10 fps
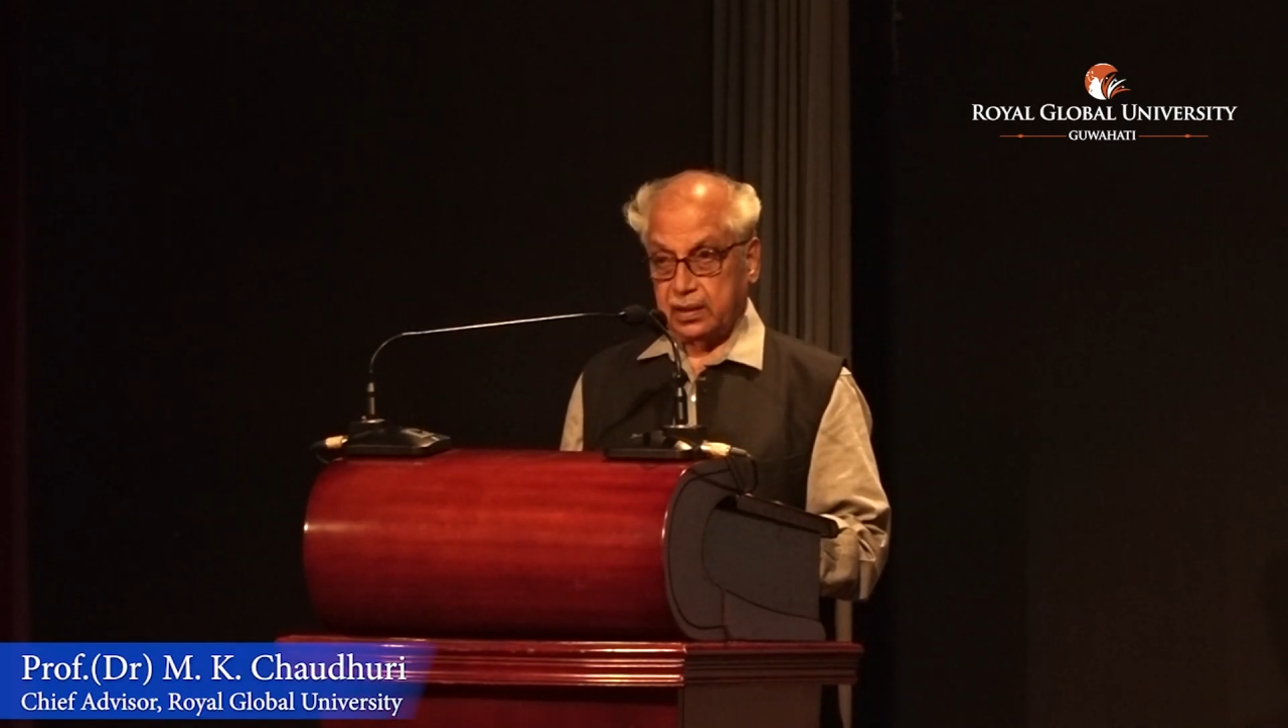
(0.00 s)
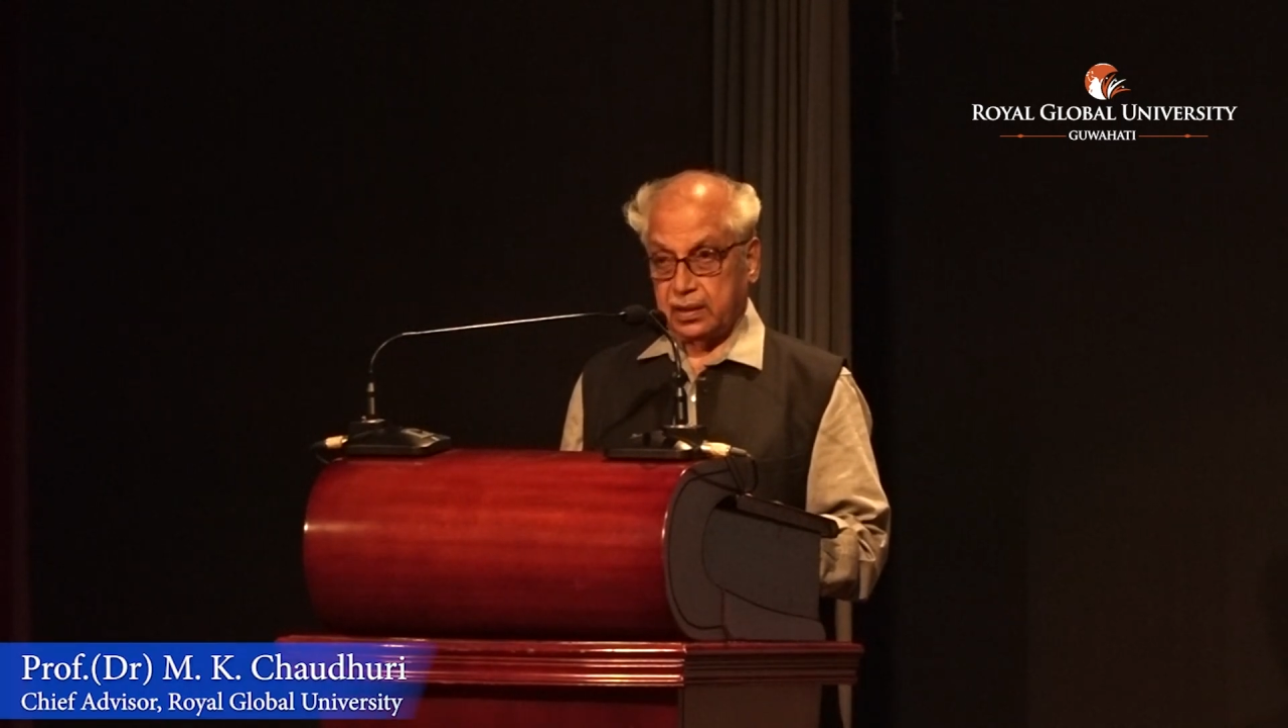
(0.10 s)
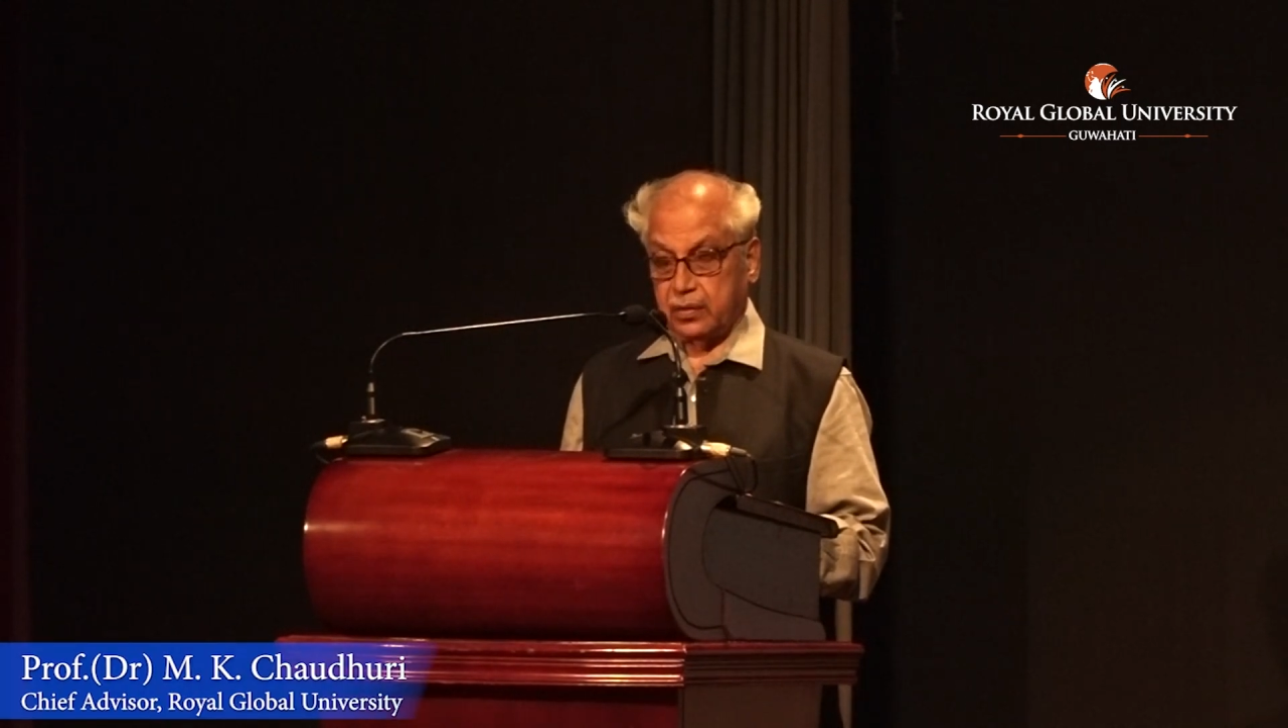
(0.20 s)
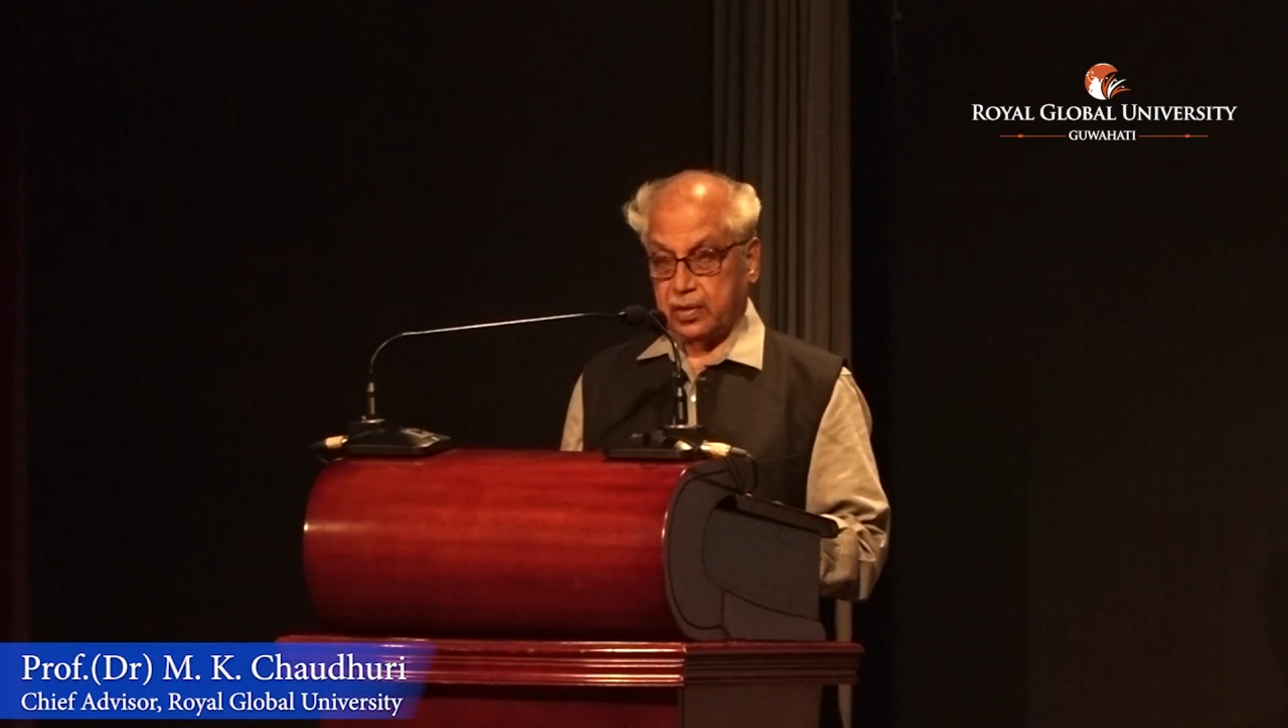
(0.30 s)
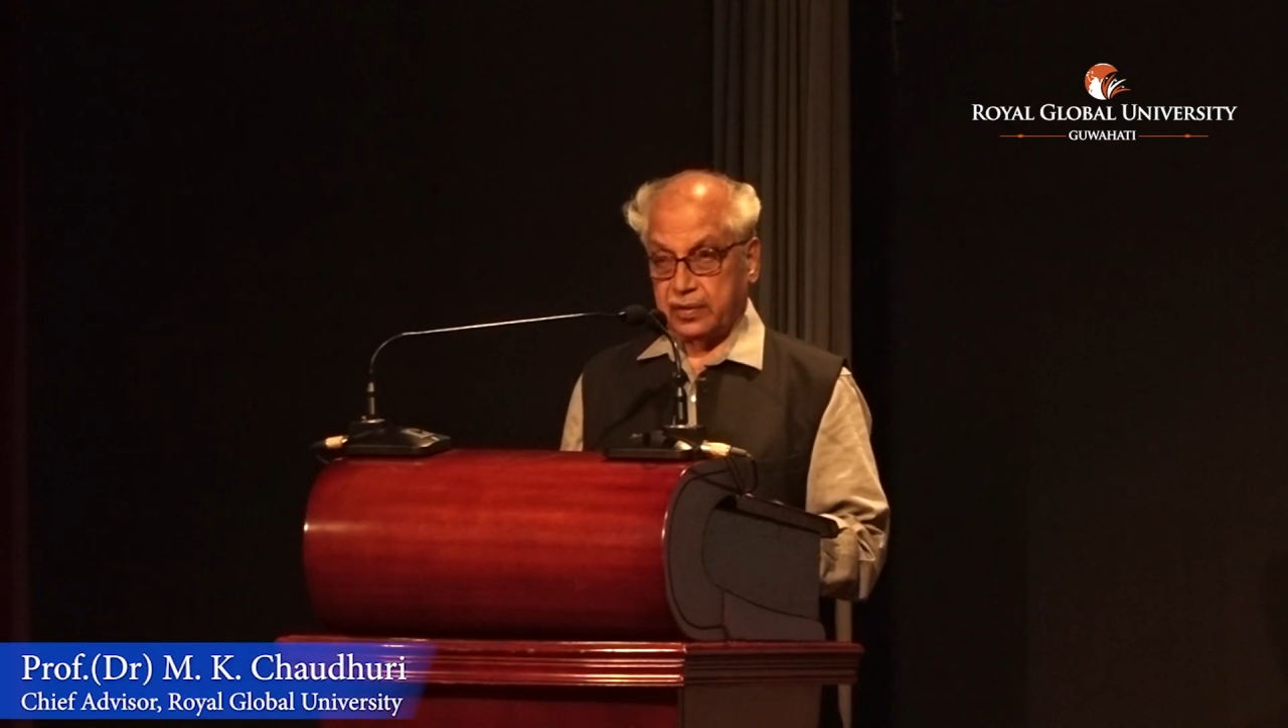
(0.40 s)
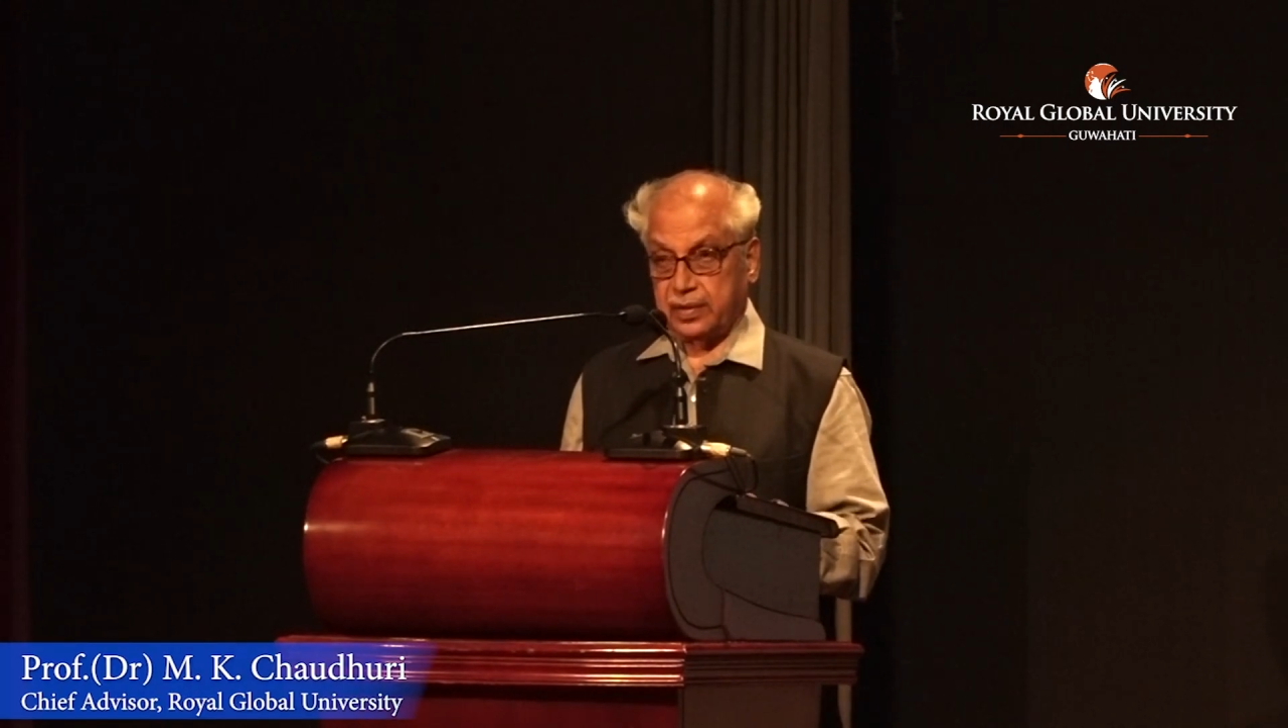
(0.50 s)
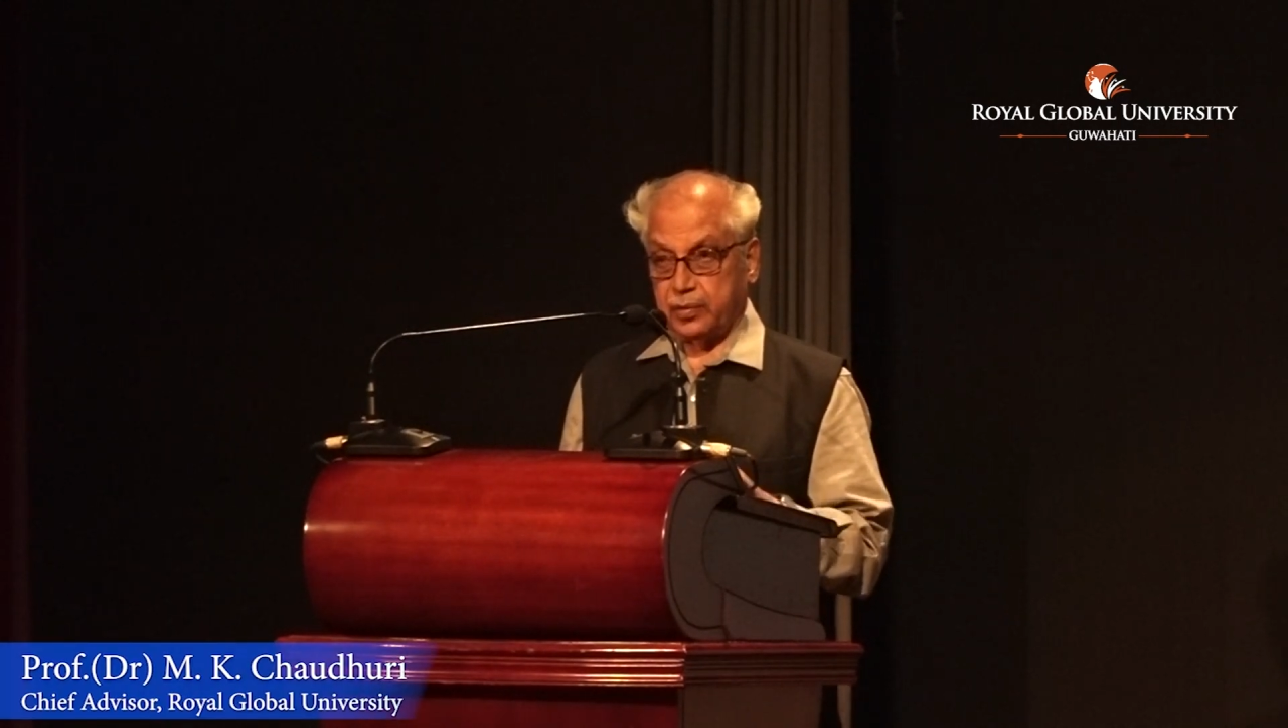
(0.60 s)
the one of the